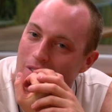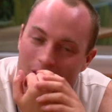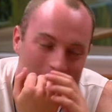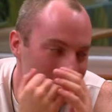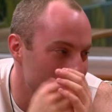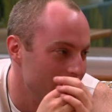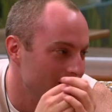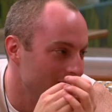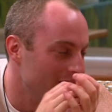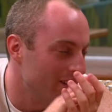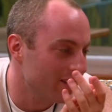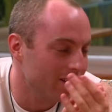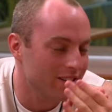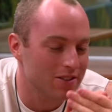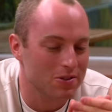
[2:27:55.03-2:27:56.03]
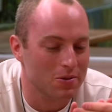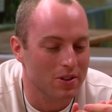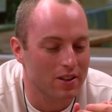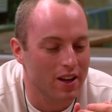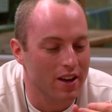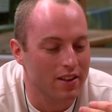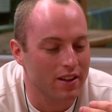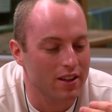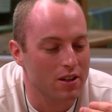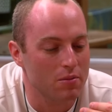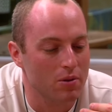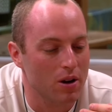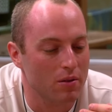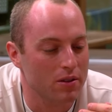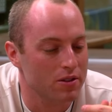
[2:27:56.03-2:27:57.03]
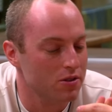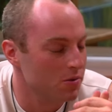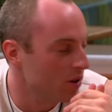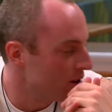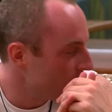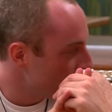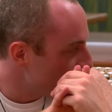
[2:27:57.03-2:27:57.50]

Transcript: Look, I think he probably just won the